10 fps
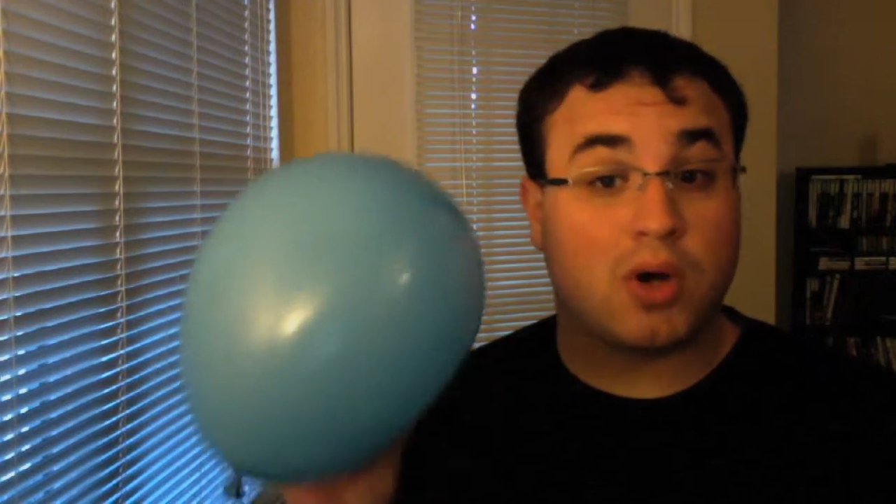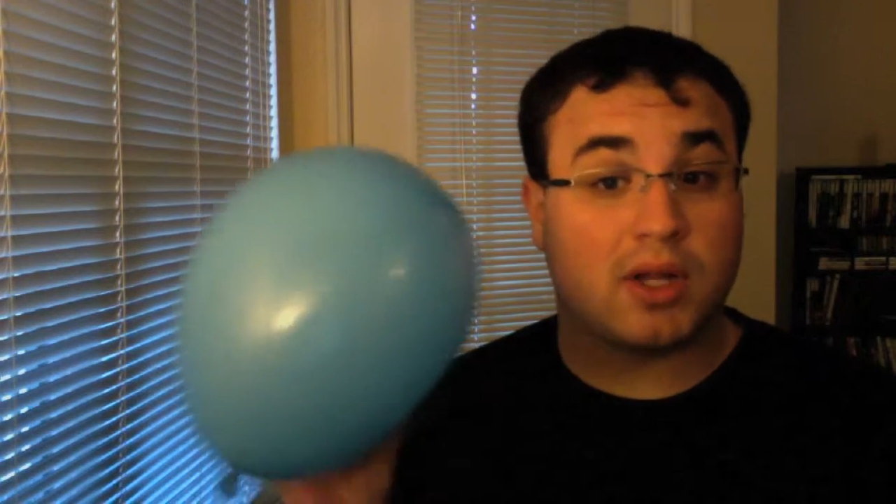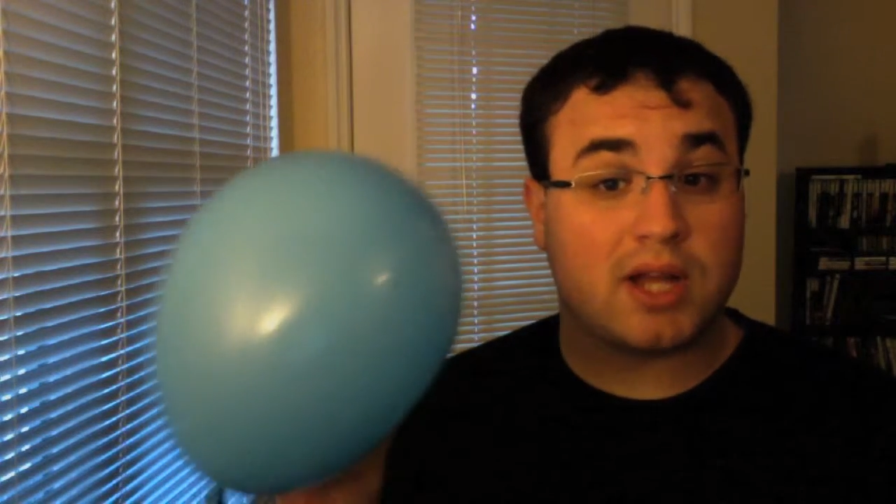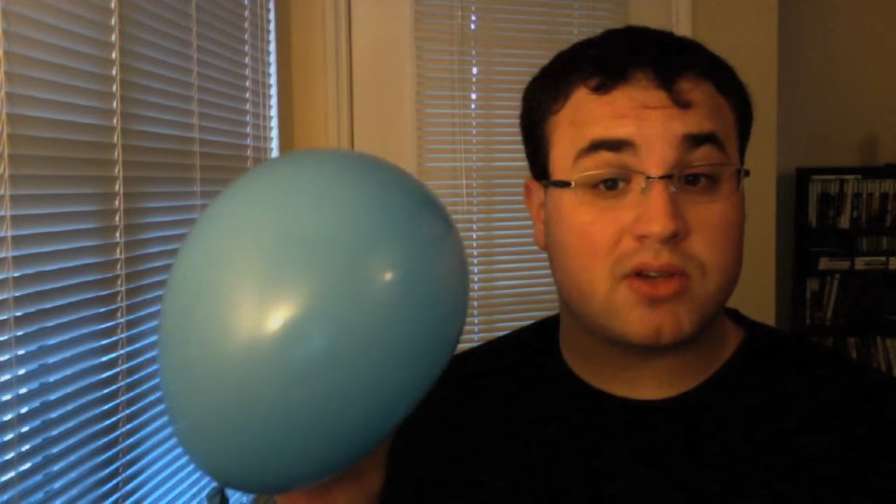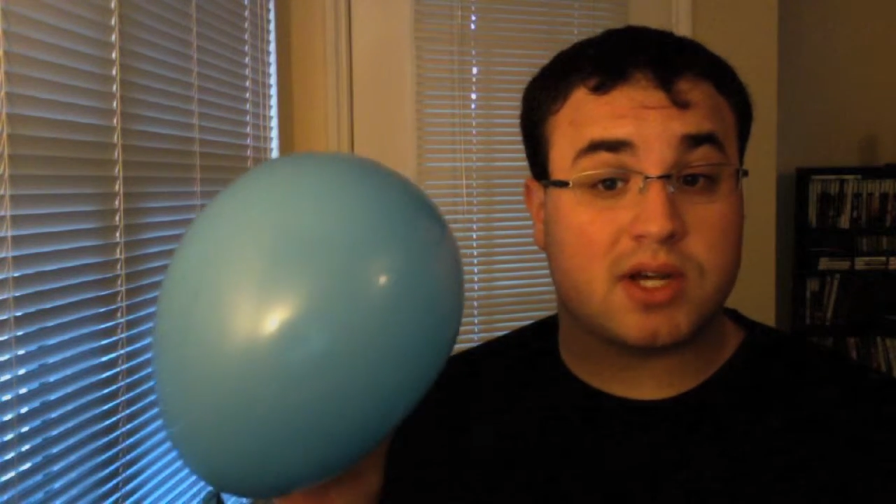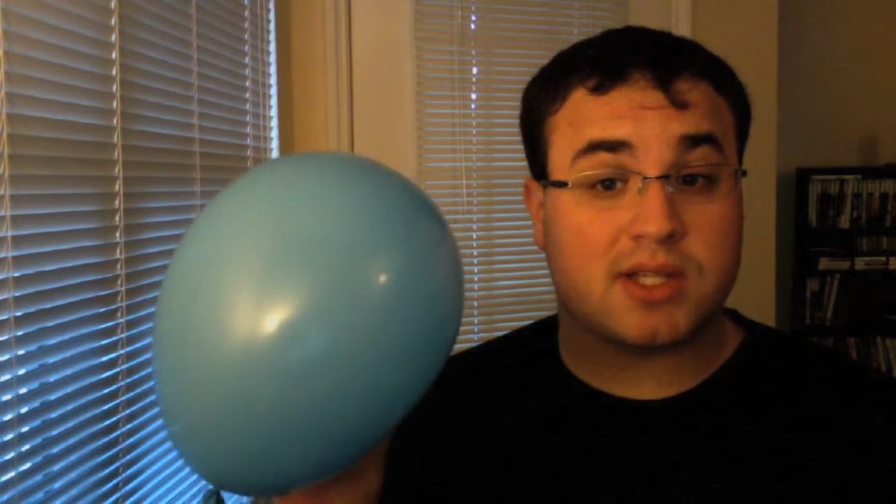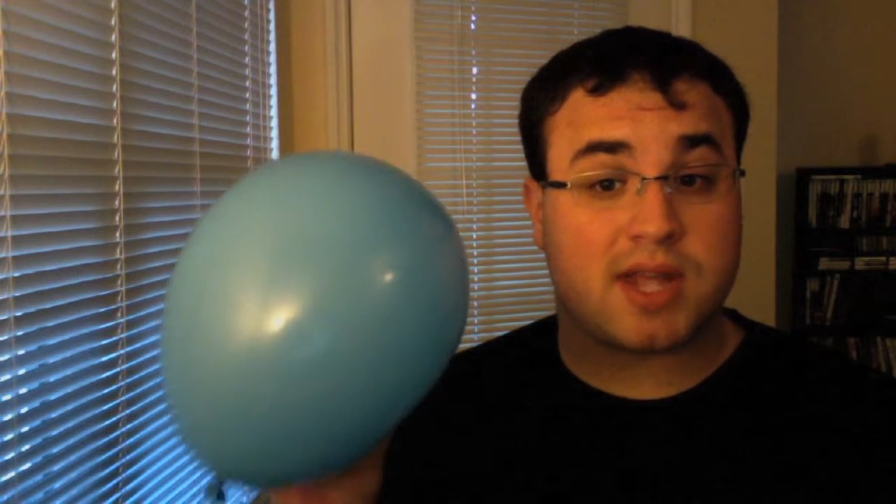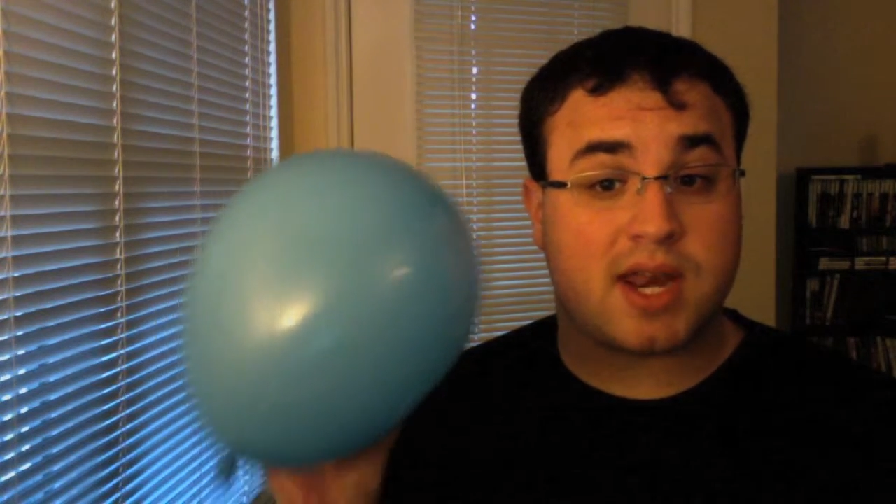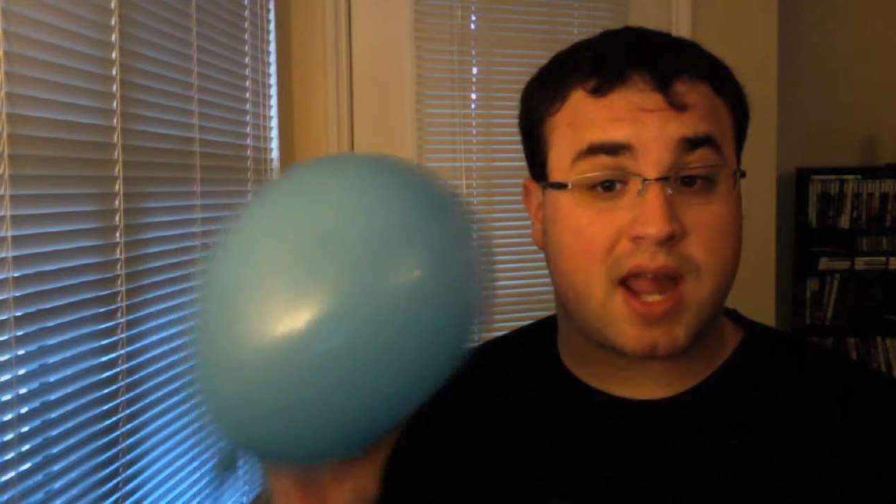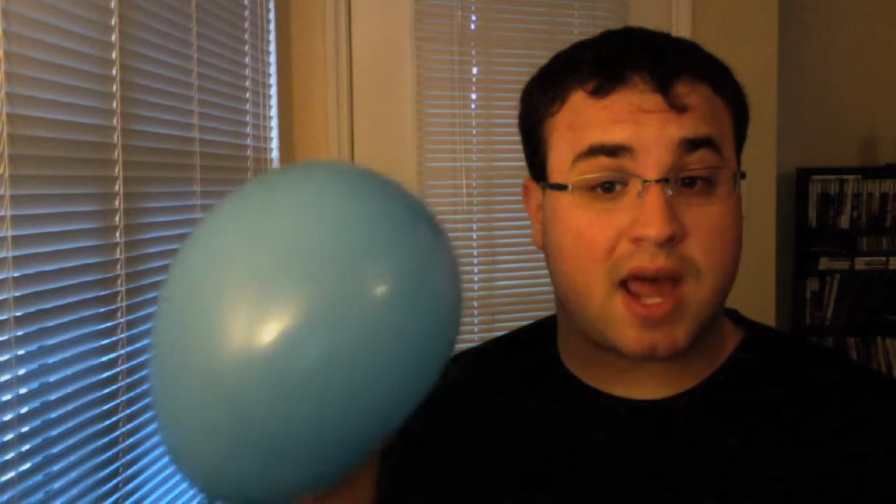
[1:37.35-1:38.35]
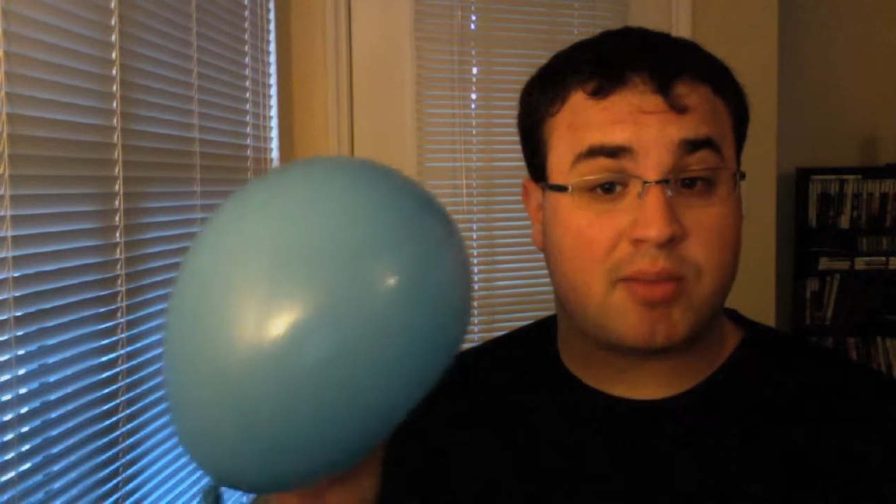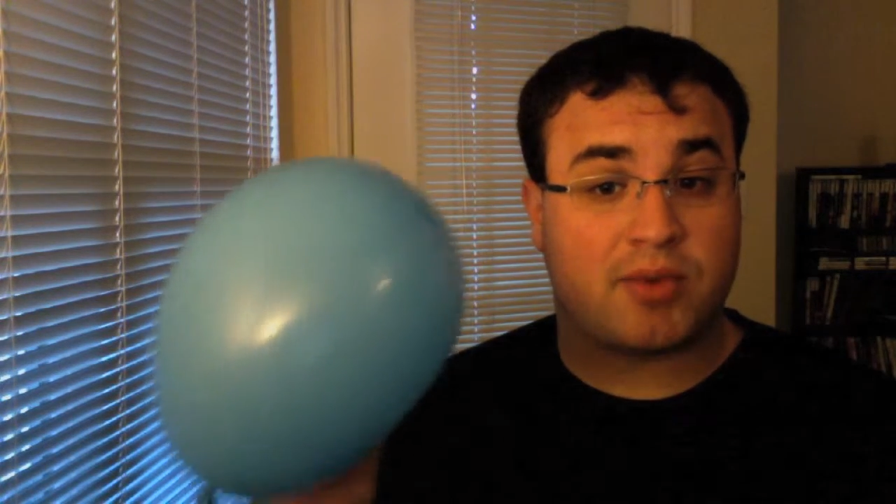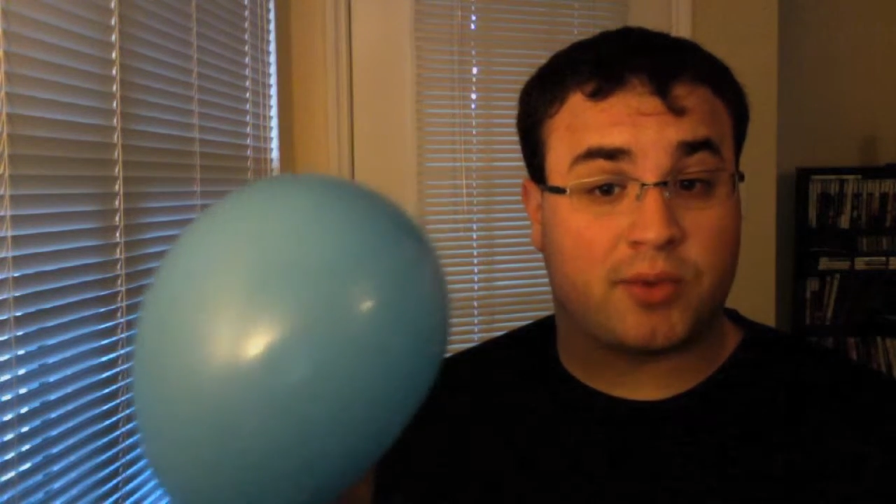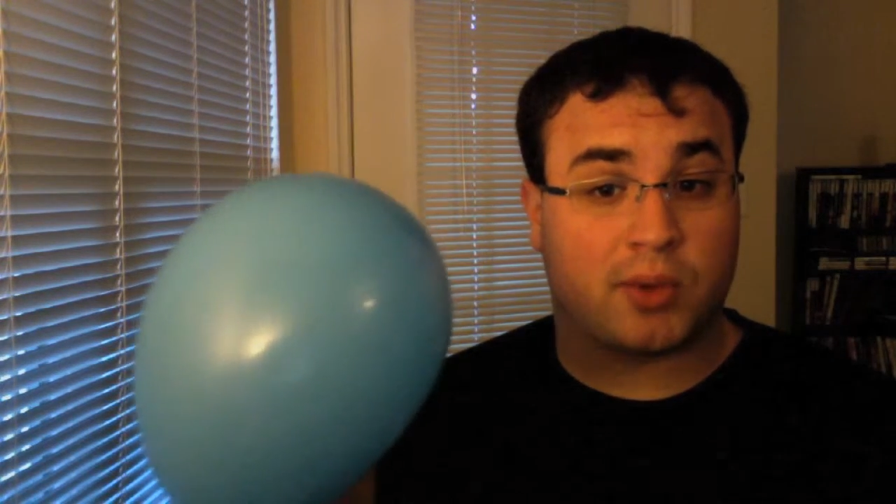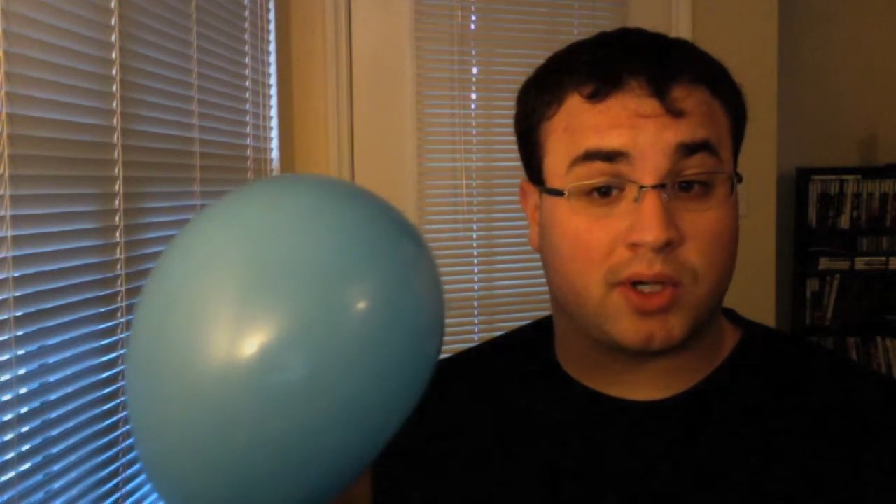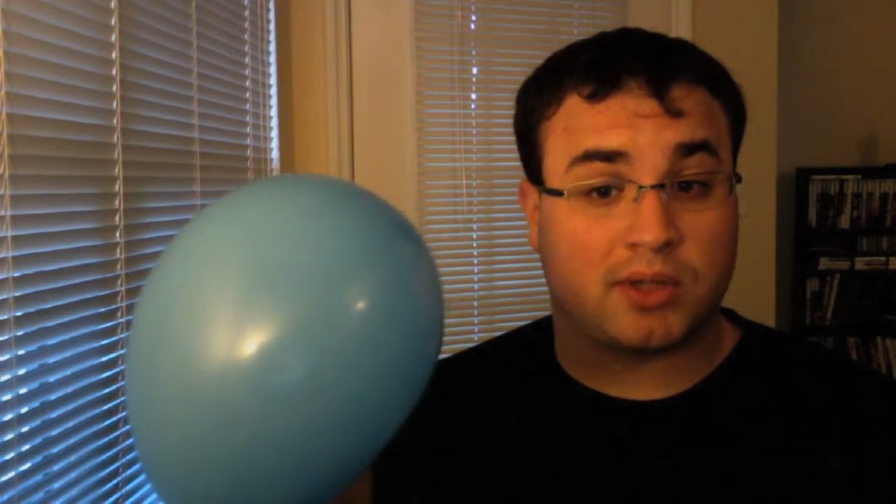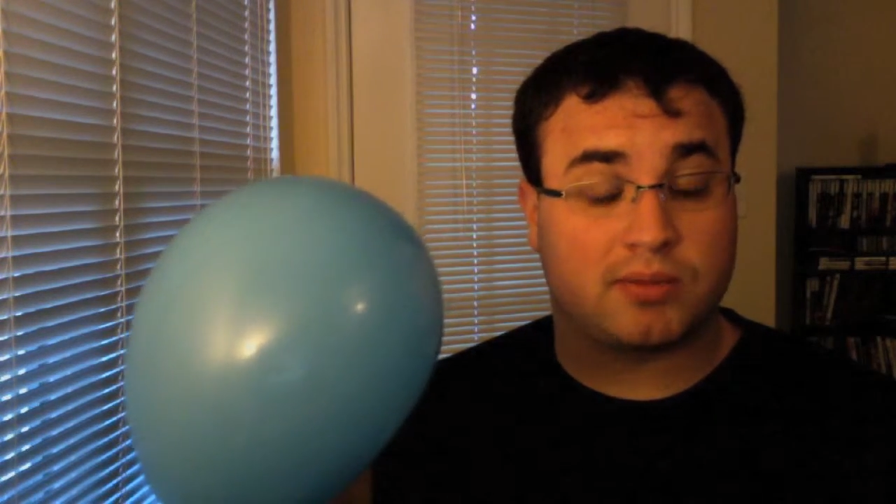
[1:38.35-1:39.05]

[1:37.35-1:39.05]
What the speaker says: electrons than it had before.